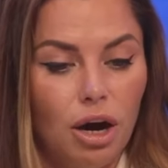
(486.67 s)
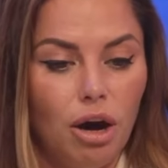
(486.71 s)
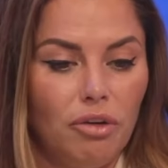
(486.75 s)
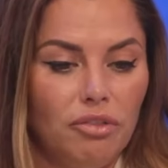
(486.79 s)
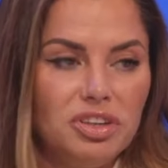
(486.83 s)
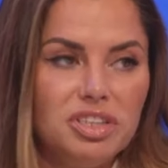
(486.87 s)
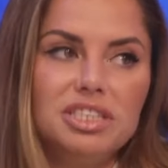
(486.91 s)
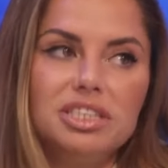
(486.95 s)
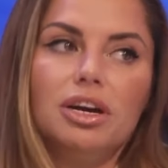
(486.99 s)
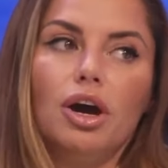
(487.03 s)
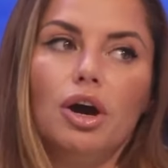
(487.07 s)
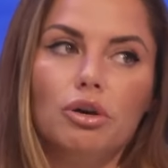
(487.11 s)

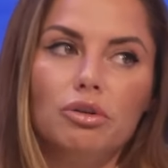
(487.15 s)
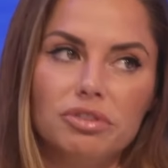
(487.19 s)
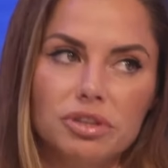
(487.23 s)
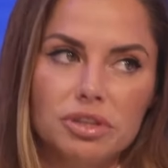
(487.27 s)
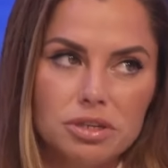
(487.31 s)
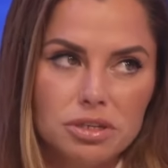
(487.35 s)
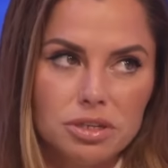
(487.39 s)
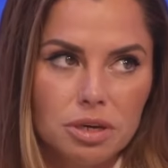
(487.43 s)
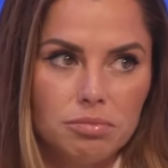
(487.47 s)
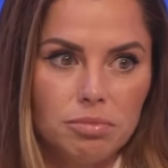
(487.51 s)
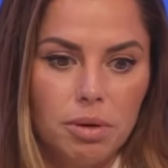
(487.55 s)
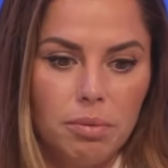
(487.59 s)
Obviously over
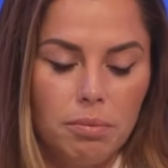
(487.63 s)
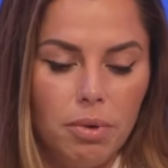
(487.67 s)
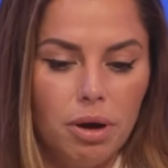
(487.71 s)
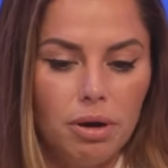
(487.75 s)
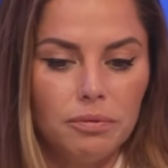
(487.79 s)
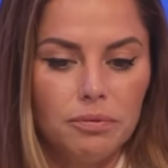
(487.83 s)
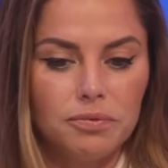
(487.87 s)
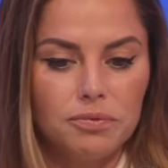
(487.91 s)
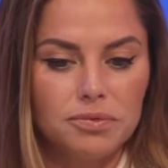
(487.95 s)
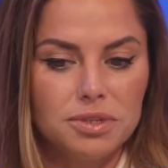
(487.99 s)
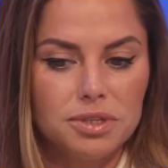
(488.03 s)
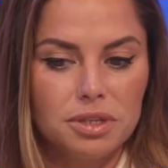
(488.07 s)
the summer
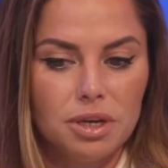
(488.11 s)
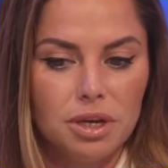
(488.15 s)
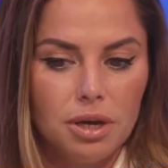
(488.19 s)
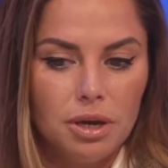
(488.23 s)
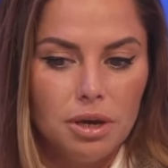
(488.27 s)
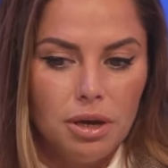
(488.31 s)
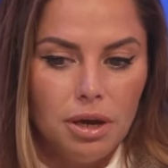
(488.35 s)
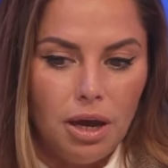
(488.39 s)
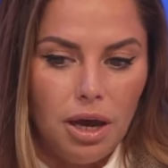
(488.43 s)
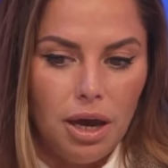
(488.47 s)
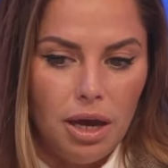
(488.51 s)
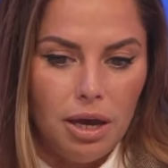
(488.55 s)
months.
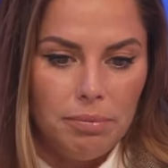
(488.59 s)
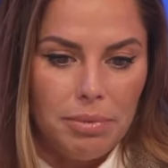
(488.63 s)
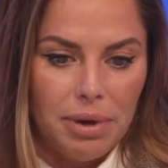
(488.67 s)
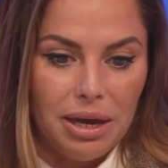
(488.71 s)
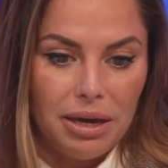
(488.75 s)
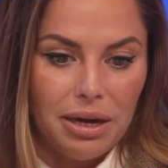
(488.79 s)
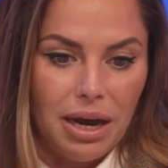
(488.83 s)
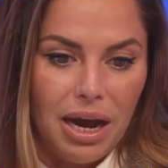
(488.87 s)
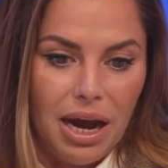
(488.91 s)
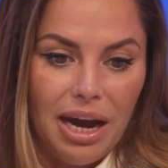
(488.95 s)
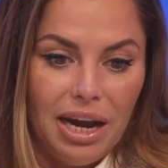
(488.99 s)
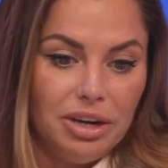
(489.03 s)
And
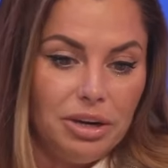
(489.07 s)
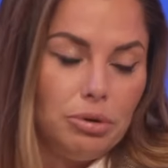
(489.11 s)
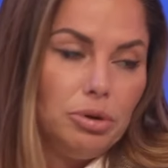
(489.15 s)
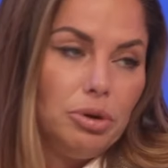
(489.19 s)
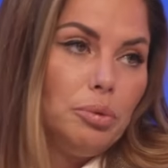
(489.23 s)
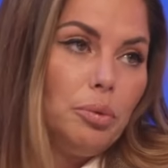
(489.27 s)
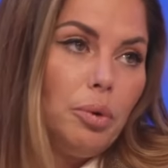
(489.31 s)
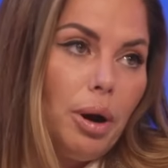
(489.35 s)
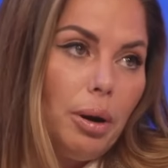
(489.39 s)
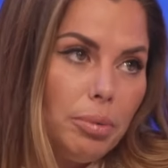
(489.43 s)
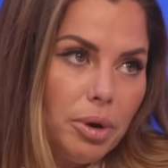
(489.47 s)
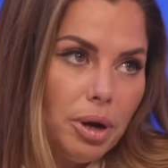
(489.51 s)
I
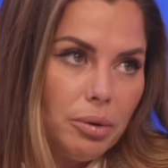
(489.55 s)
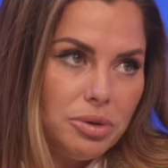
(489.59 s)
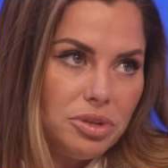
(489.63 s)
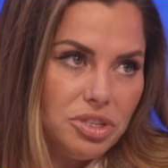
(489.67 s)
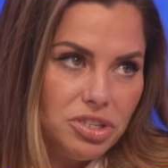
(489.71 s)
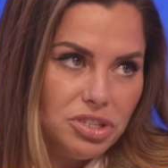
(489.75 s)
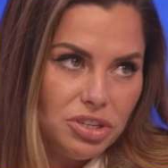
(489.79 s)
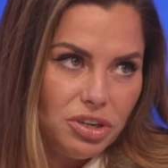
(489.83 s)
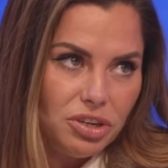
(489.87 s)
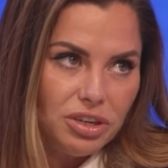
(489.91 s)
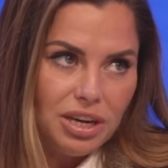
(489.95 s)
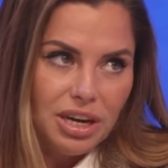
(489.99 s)
don't know what I'm going
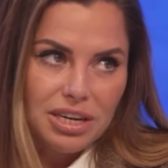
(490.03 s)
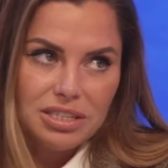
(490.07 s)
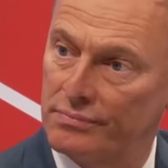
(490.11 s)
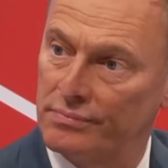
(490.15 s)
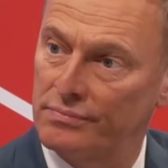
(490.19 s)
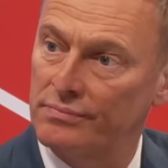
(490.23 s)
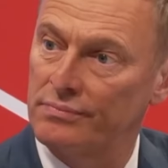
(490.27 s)
to do next.